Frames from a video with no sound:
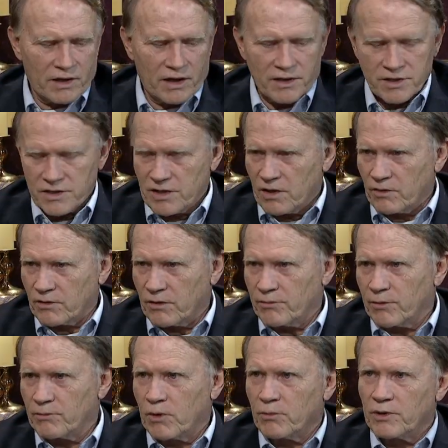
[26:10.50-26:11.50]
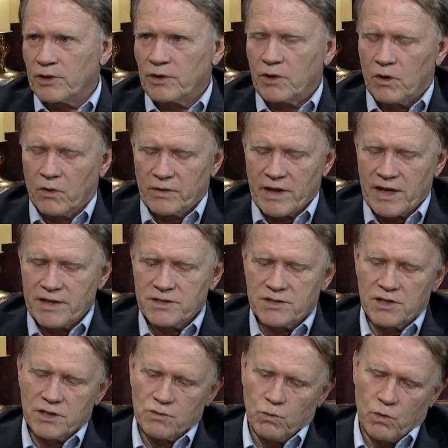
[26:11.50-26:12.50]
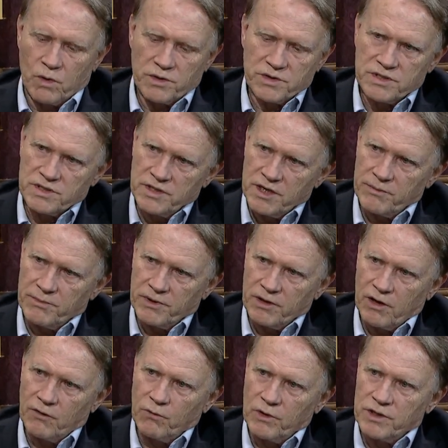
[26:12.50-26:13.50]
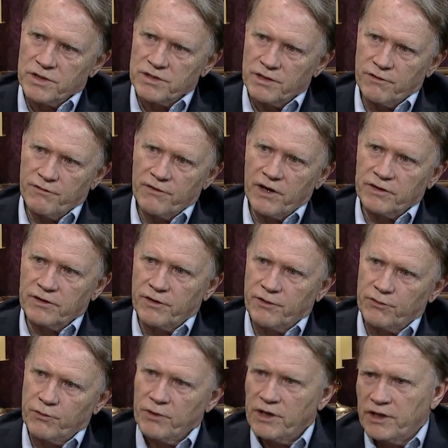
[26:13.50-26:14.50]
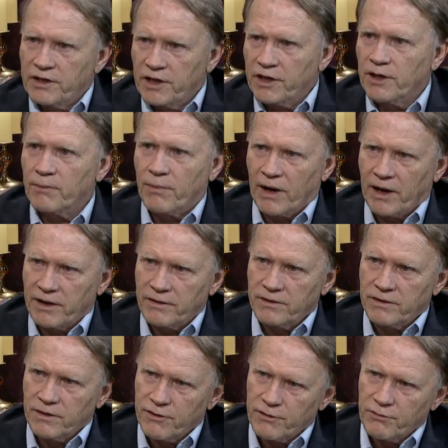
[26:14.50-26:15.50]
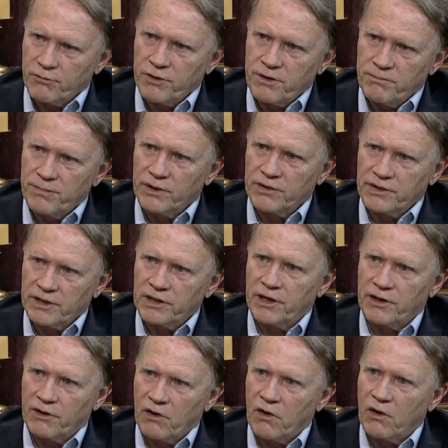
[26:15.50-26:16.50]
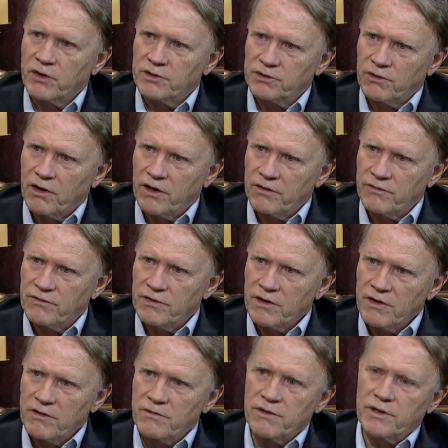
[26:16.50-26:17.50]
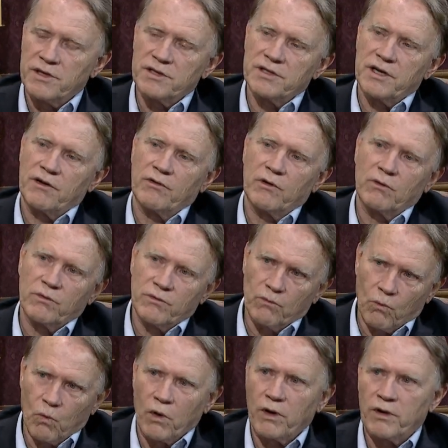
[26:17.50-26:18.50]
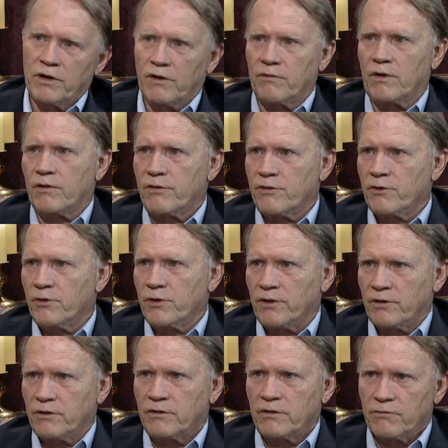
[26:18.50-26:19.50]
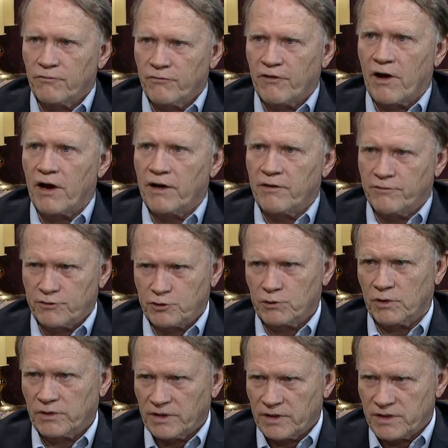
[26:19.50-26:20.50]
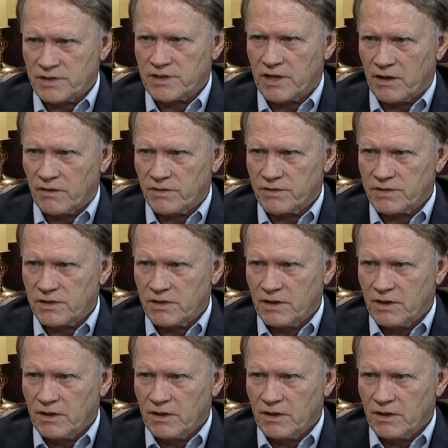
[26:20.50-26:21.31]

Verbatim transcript: that I just held up a moment ago, that's just one snippet of what is in effect a 3 gigabyte, 3 billion letter hard drive that is in every one of our 35 trillion cells.